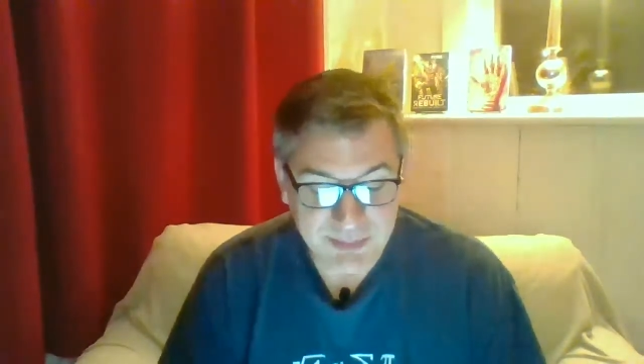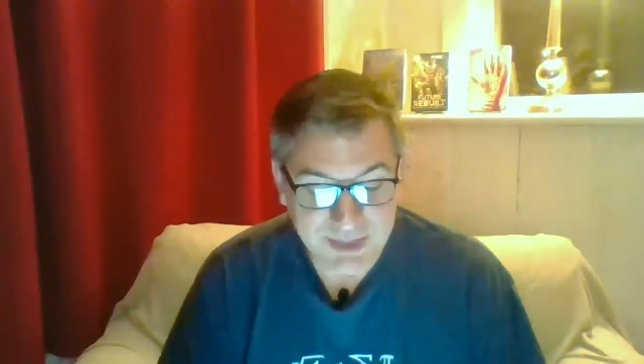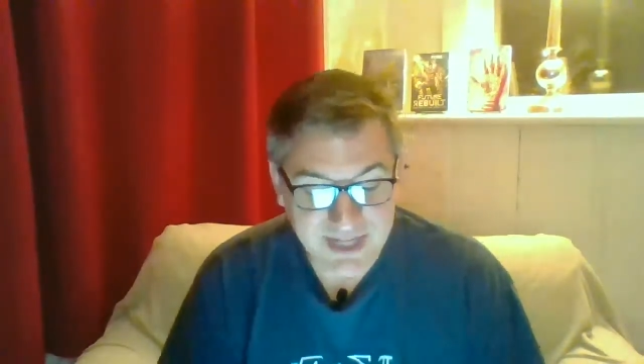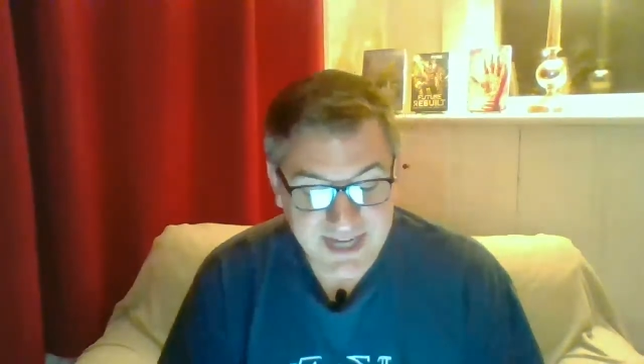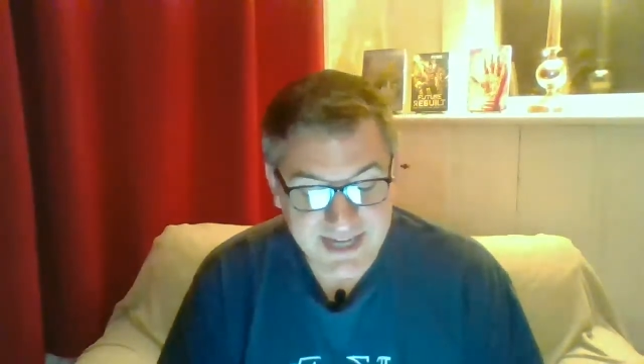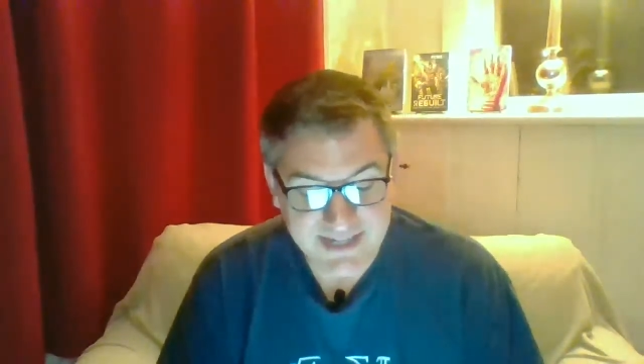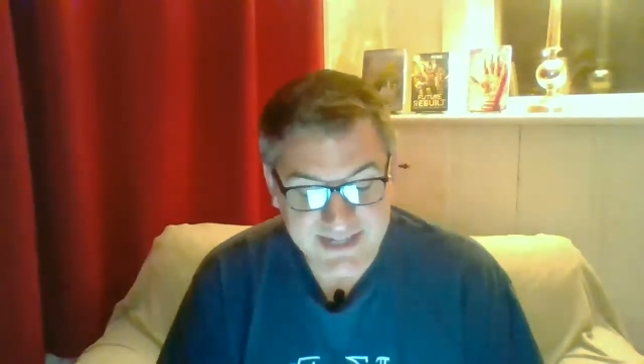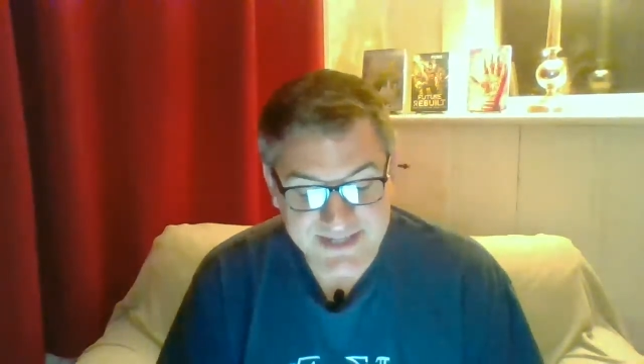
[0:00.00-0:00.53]

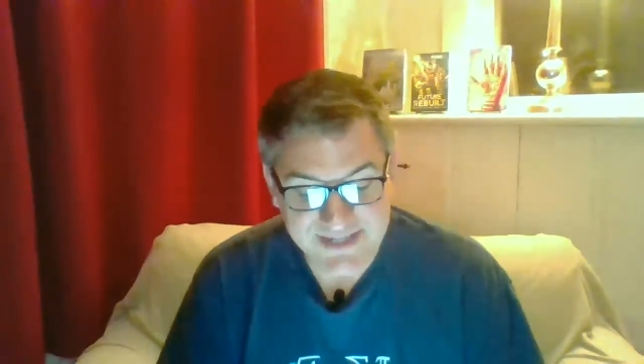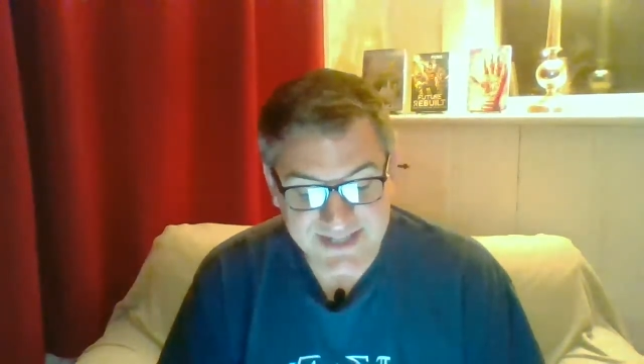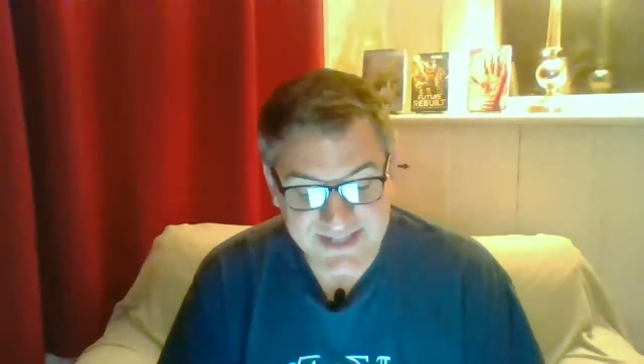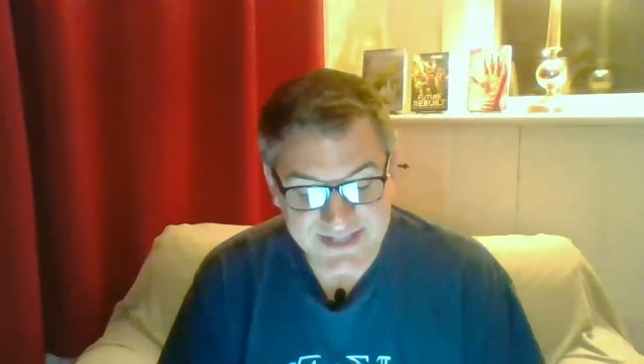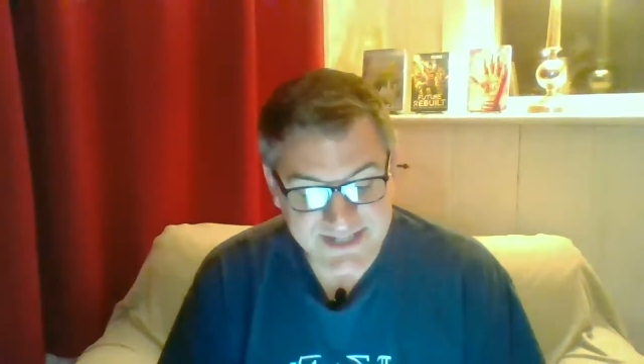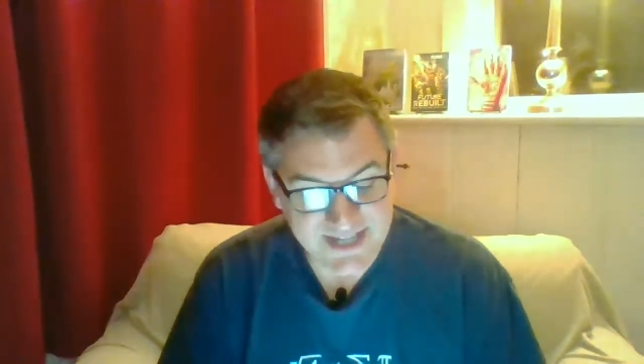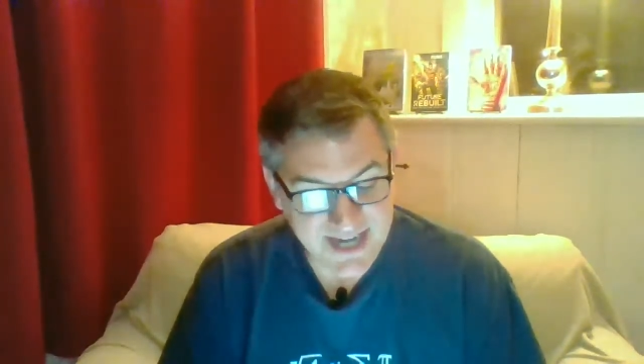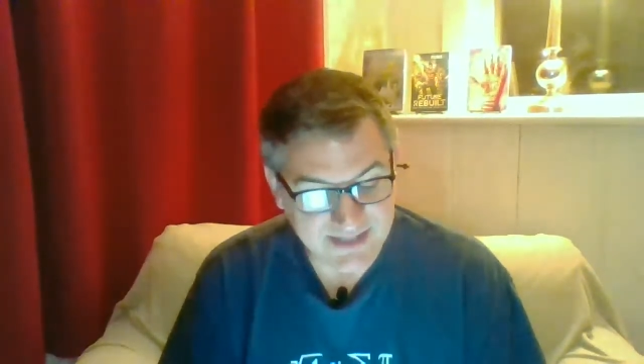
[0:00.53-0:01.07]
planned is
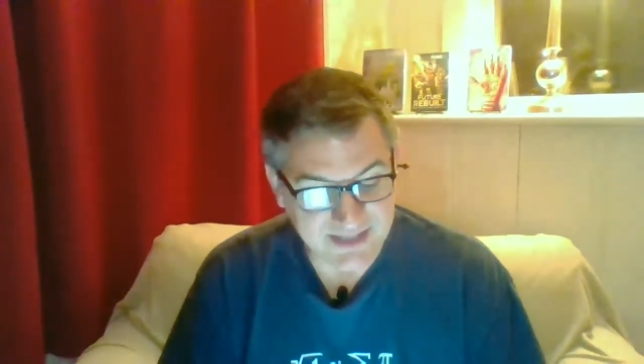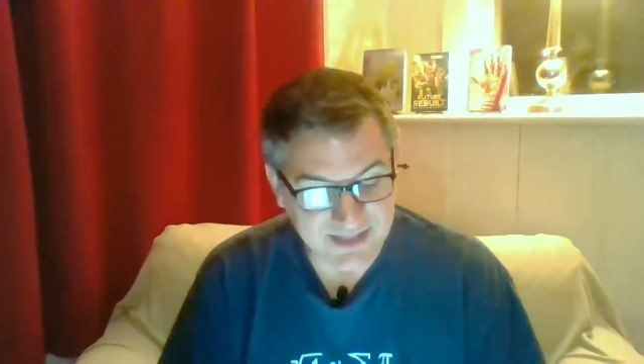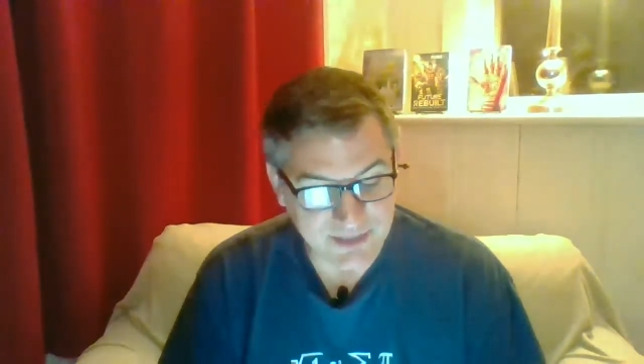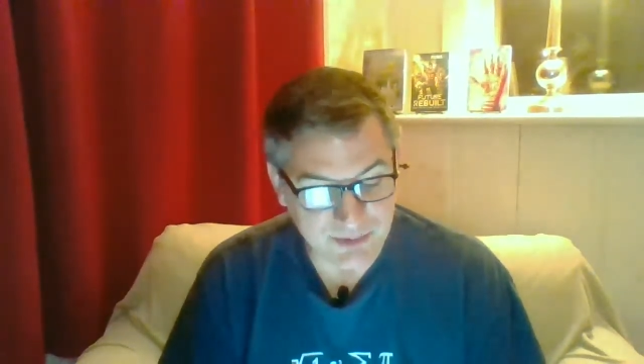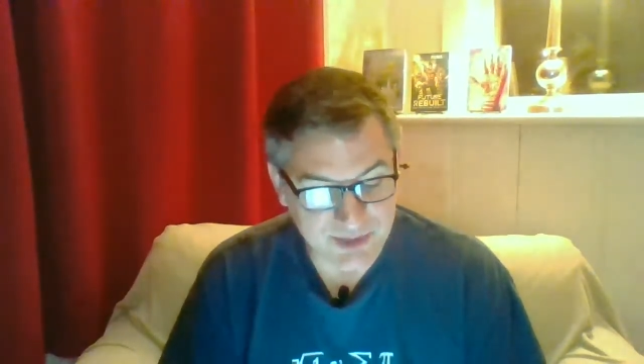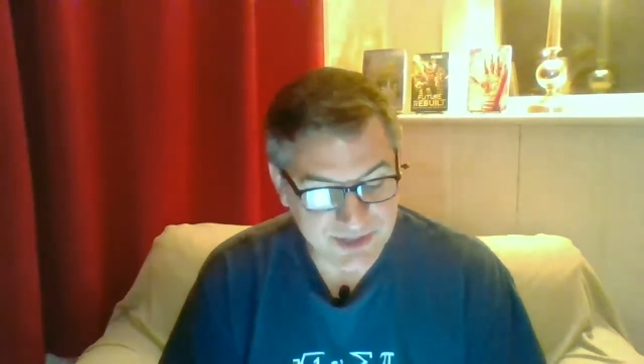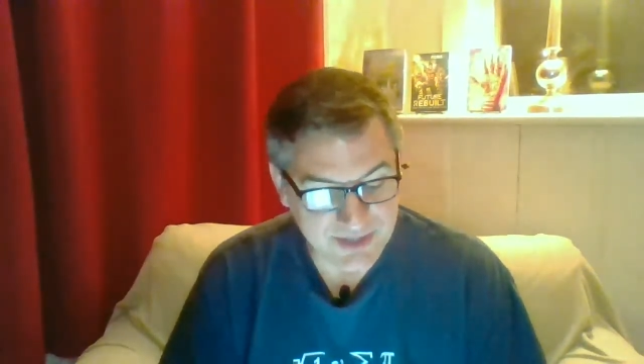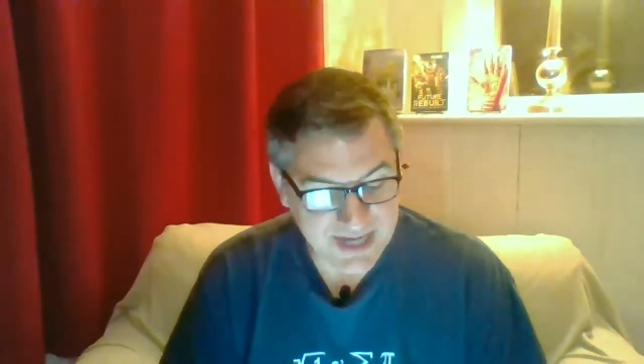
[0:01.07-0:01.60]
exactly
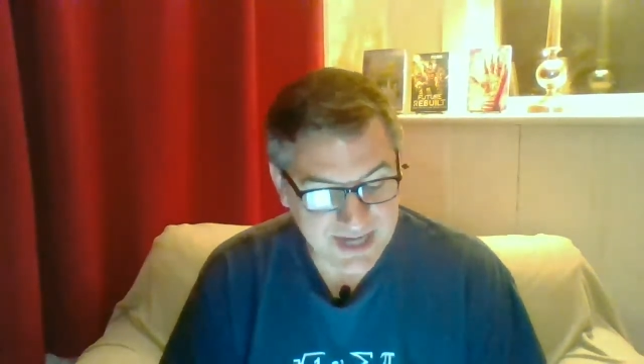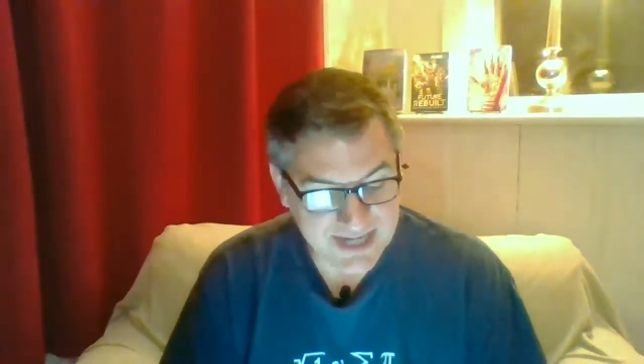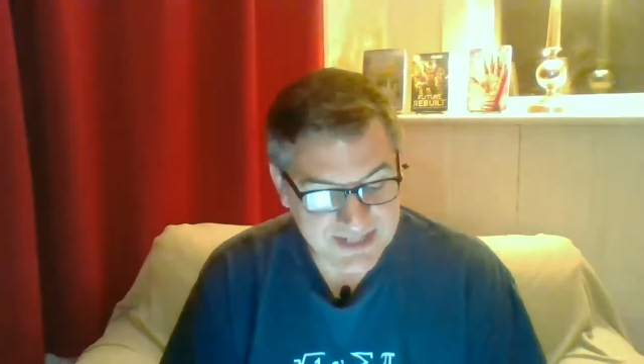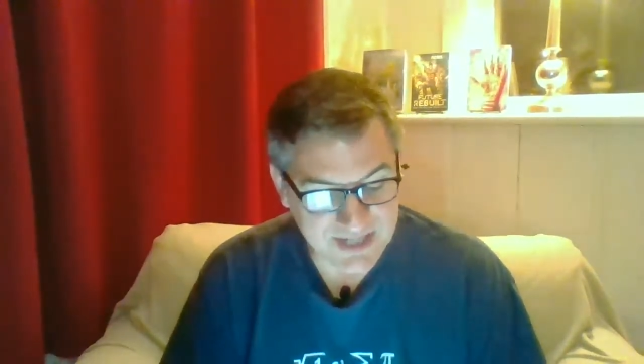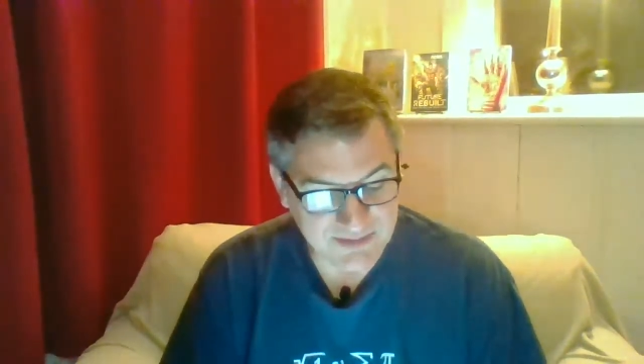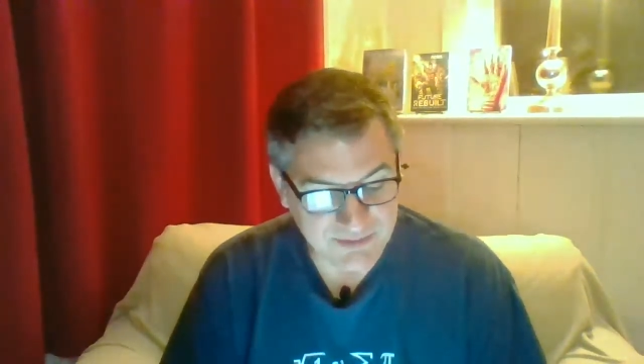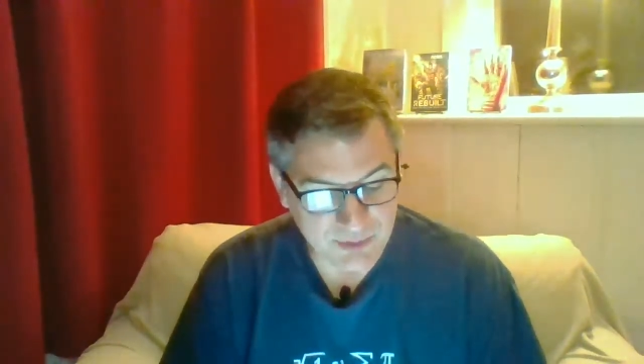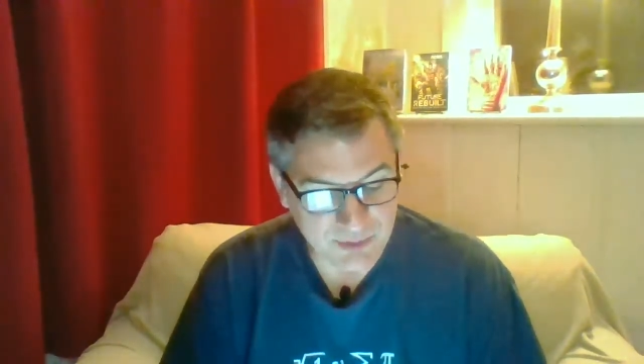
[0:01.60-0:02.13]
what you're asking